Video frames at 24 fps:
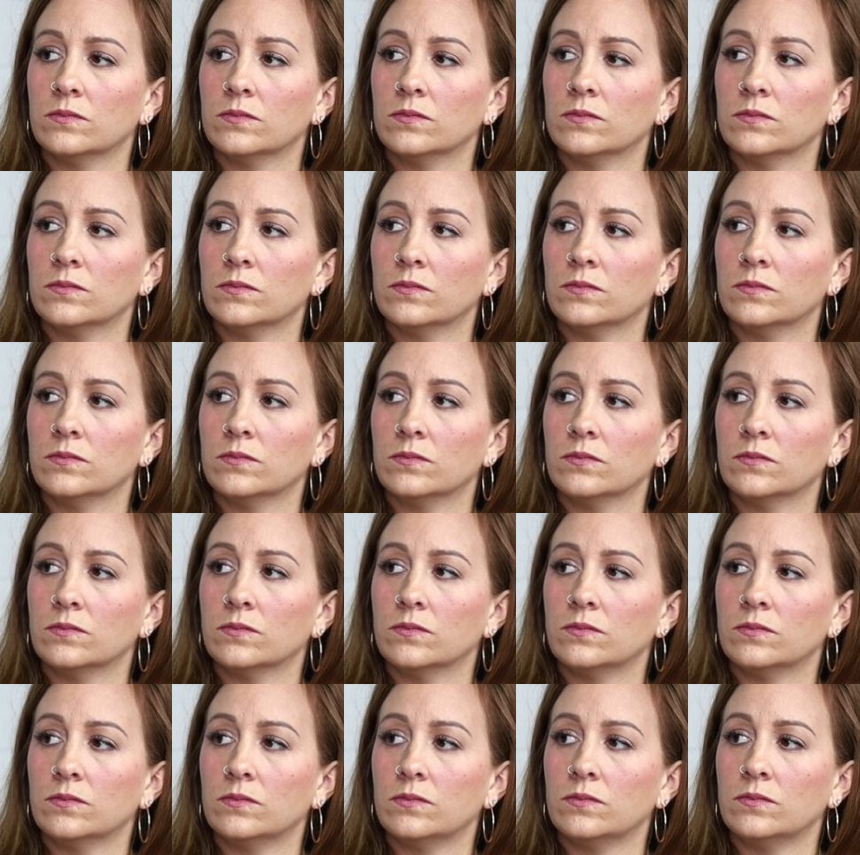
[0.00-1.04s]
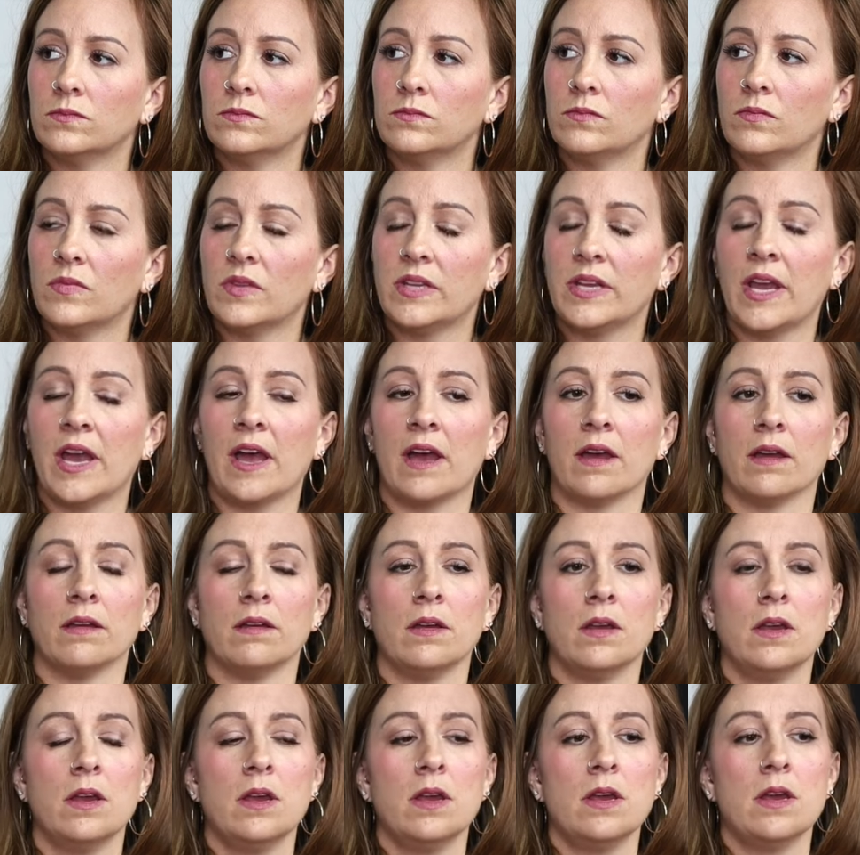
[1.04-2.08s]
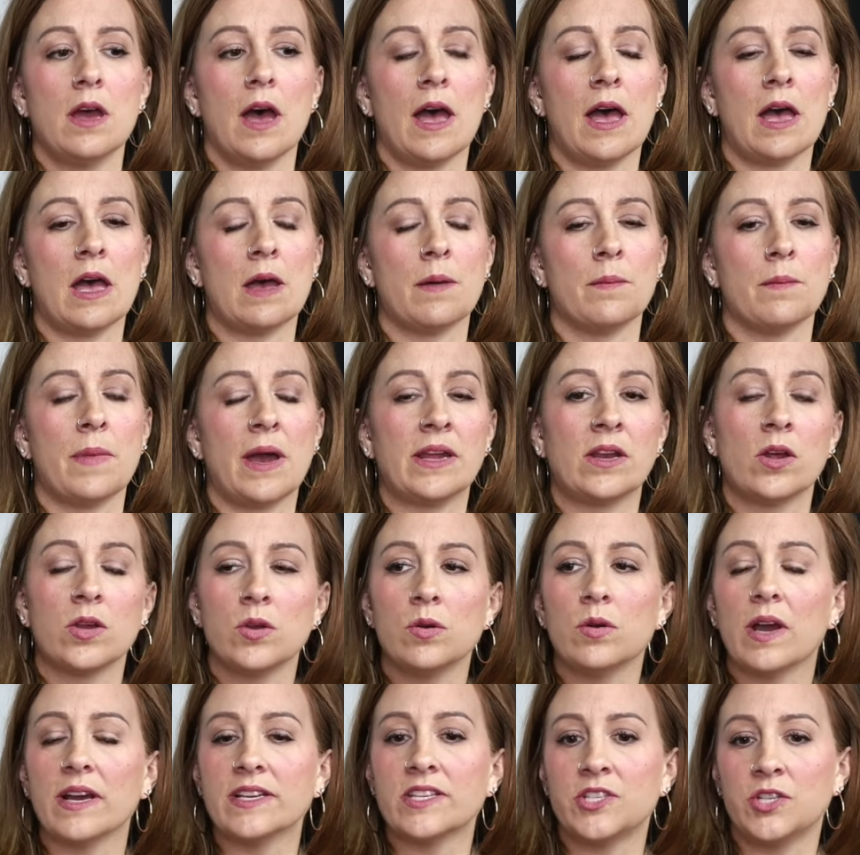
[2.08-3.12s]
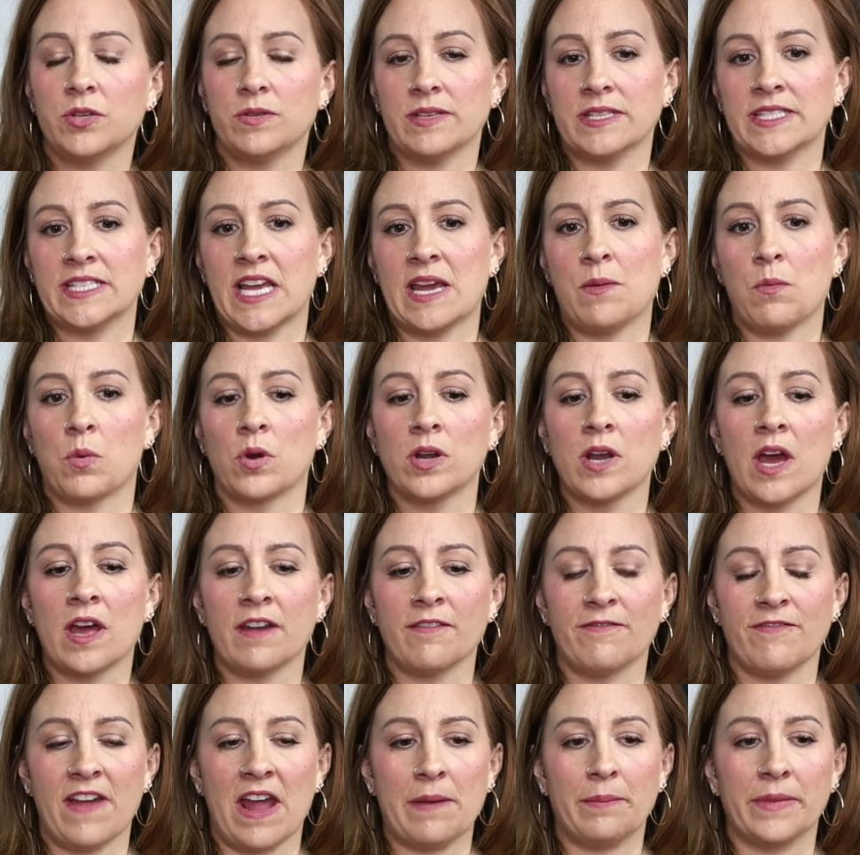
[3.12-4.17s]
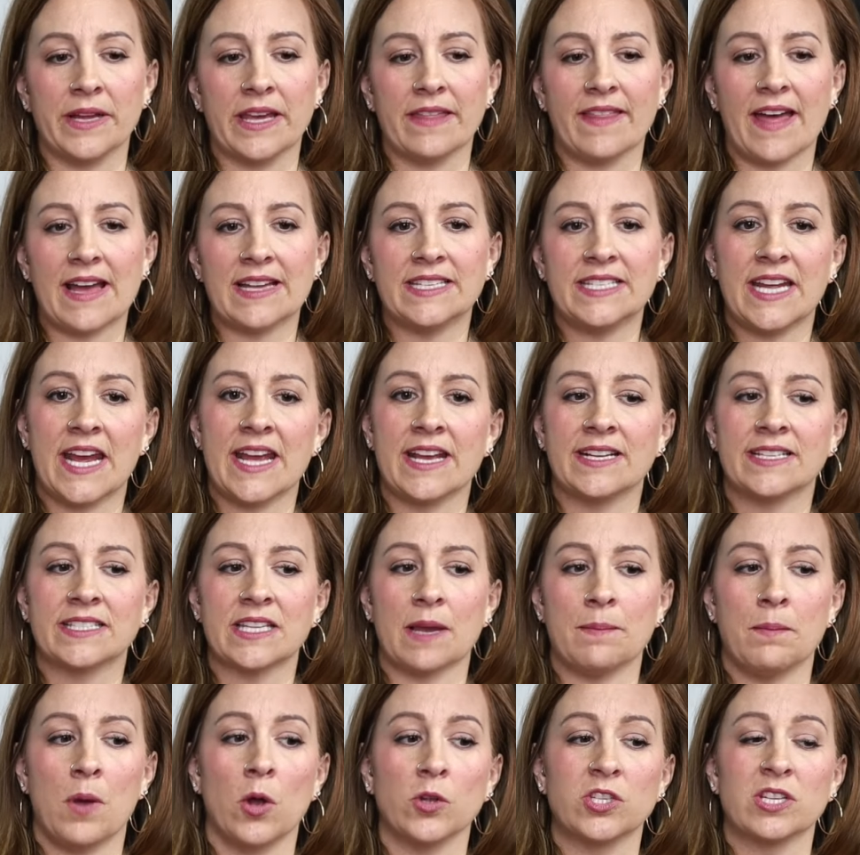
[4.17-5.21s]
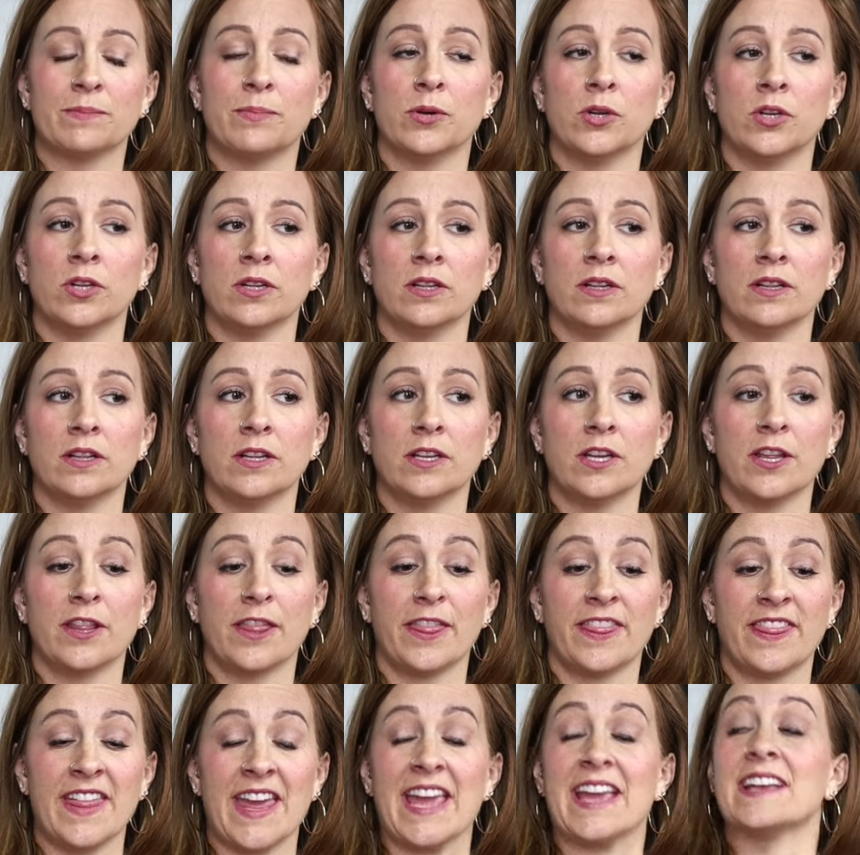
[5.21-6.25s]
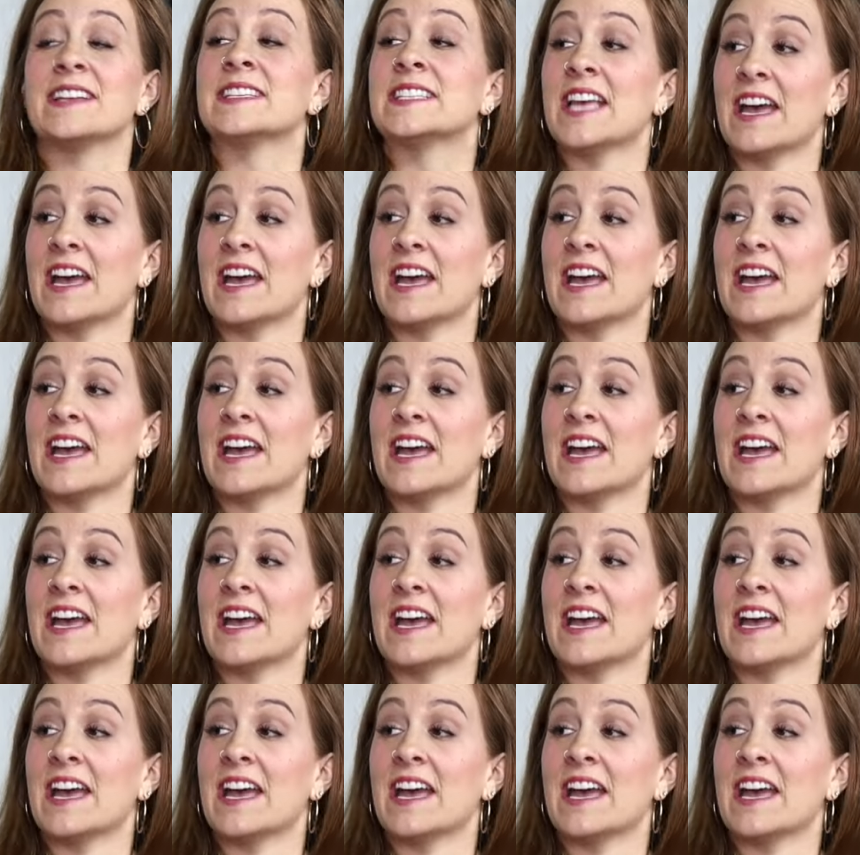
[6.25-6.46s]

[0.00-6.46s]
you know, annihilate them? With yeah. Um, I know you guys do the same. We're not a family that takes multiple things